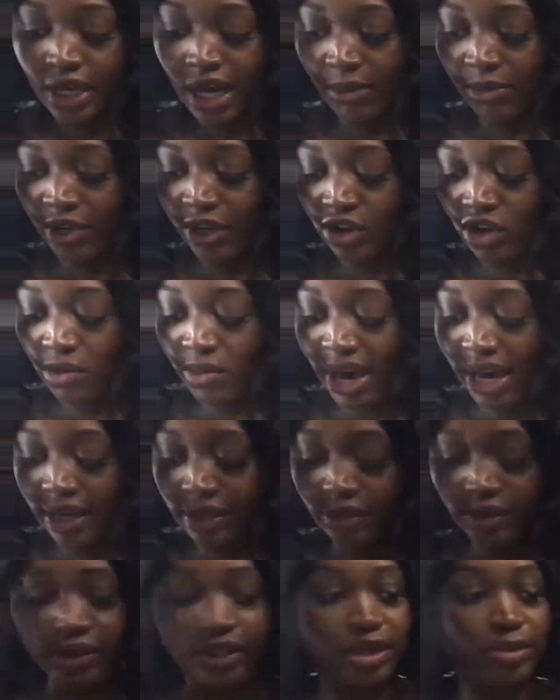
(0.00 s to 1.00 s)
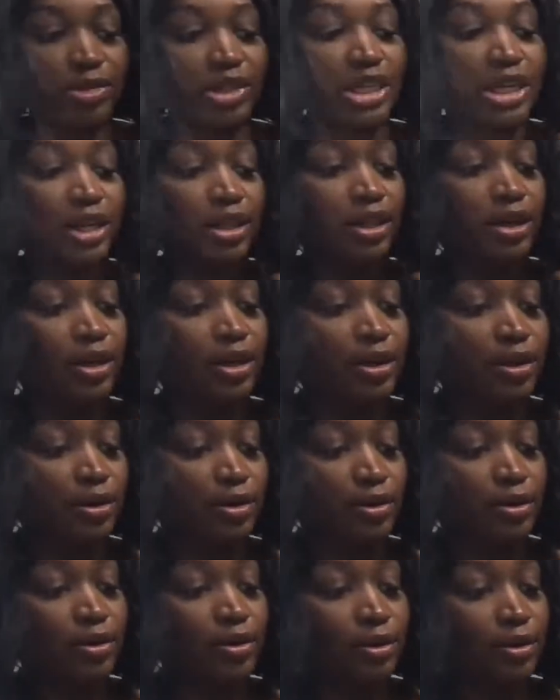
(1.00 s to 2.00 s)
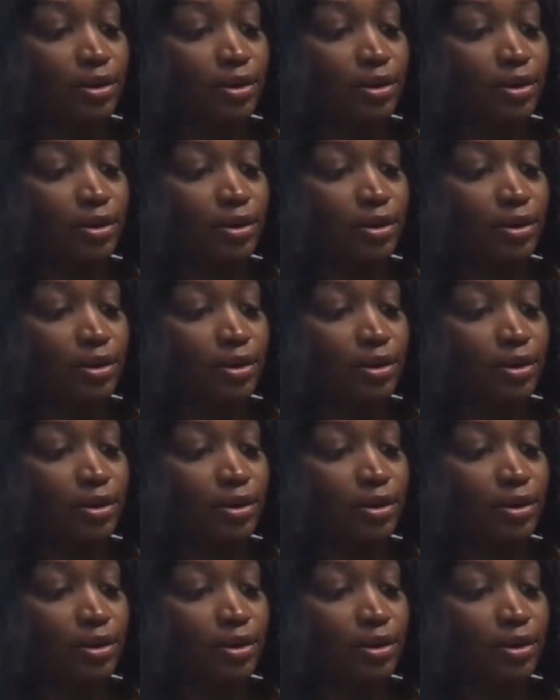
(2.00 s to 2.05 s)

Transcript: I'm going to go back into some yellow.